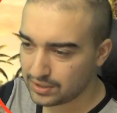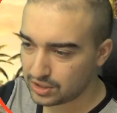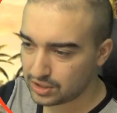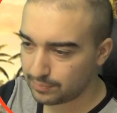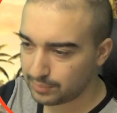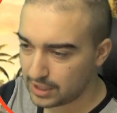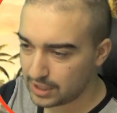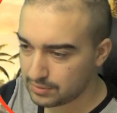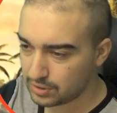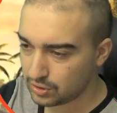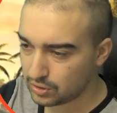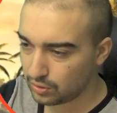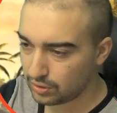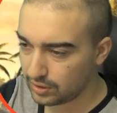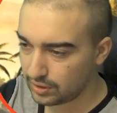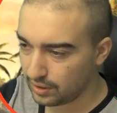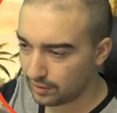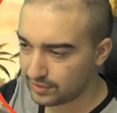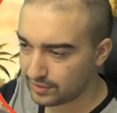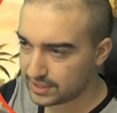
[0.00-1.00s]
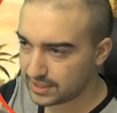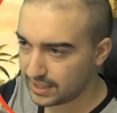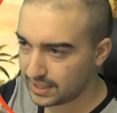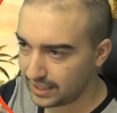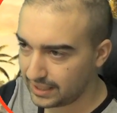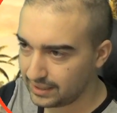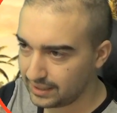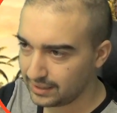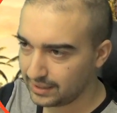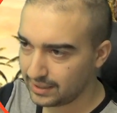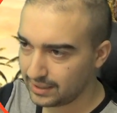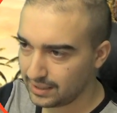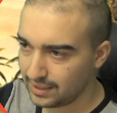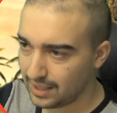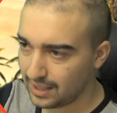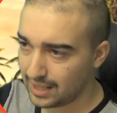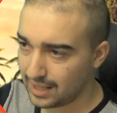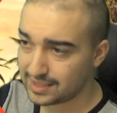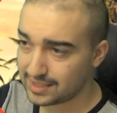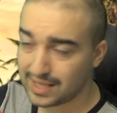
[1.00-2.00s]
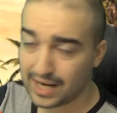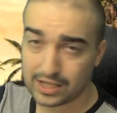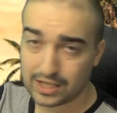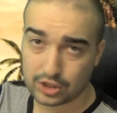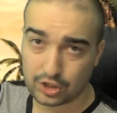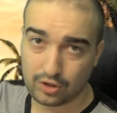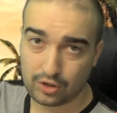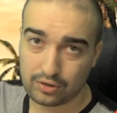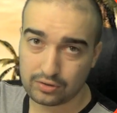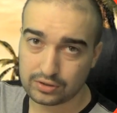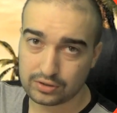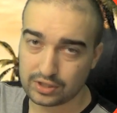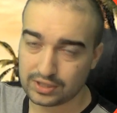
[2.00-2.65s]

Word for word: so please be sure to obviously uh, stay tuned.